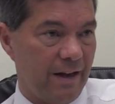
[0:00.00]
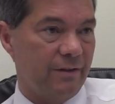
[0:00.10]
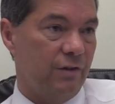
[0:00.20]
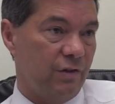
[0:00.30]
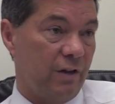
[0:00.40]

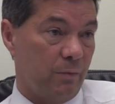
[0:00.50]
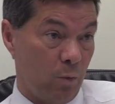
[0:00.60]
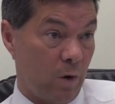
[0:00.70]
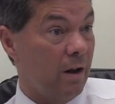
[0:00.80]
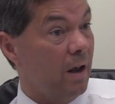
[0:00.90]
that's the
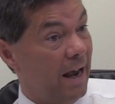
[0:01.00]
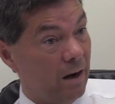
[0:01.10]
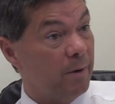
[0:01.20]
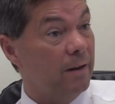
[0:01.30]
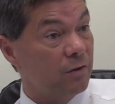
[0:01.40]
sensible one, and
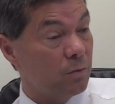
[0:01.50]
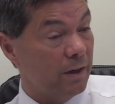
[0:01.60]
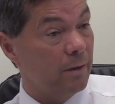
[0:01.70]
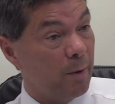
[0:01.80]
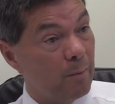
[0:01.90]
I believe it's the
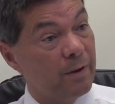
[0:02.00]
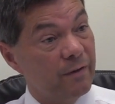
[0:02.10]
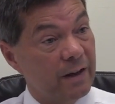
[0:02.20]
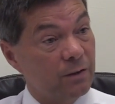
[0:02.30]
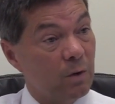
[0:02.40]
one that Pompey
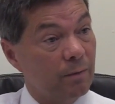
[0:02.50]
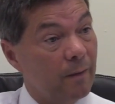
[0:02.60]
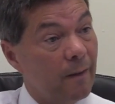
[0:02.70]
fans want.